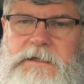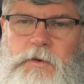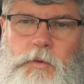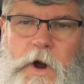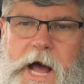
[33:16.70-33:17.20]

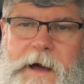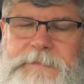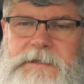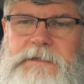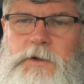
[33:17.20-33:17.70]

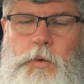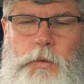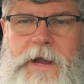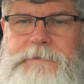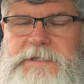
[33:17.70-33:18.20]
robbed,
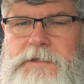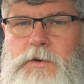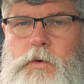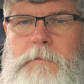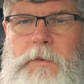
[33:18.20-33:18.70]
raped,
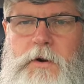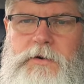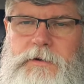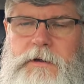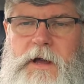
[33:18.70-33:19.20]
or
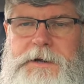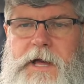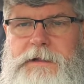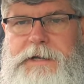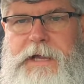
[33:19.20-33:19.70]
murdered on
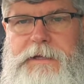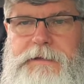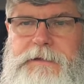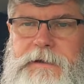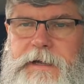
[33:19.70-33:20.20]
holiday.
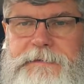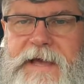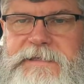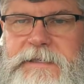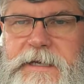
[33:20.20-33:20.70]
And
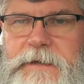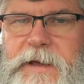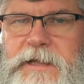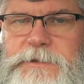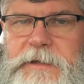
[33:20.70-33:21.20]
that's not an
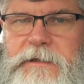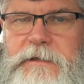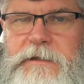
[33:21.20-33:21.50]
embellishment.